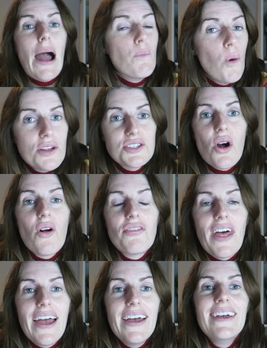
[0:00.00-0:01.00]
and what's on
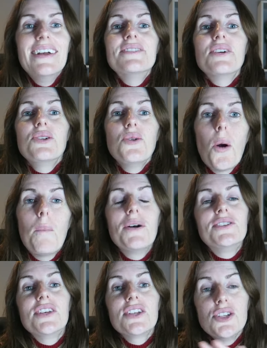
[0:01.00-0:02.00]
there, so you're
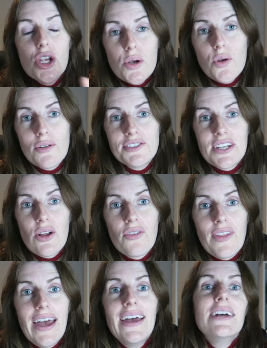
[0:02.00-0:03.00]
putting new content
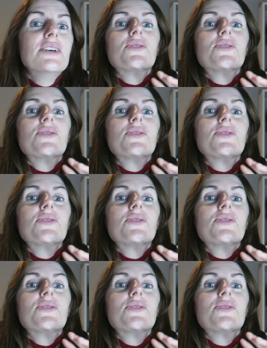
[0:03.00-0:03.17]
on there,